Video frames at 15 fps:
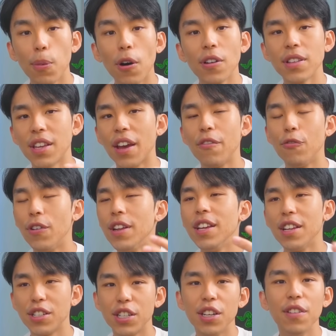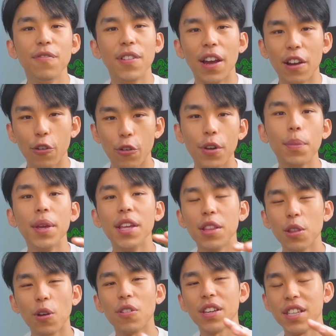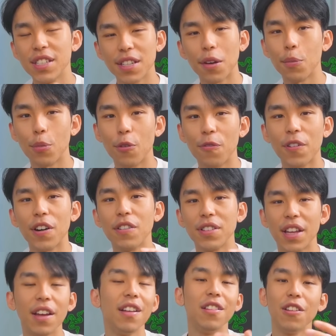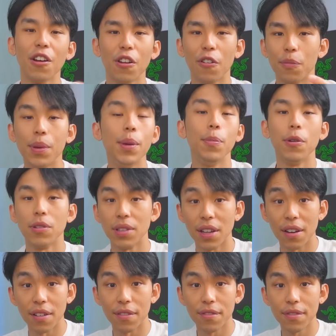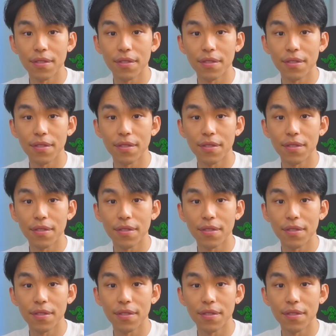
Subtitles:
board can really achieve that creamy, talky sound profile that a lot of people love.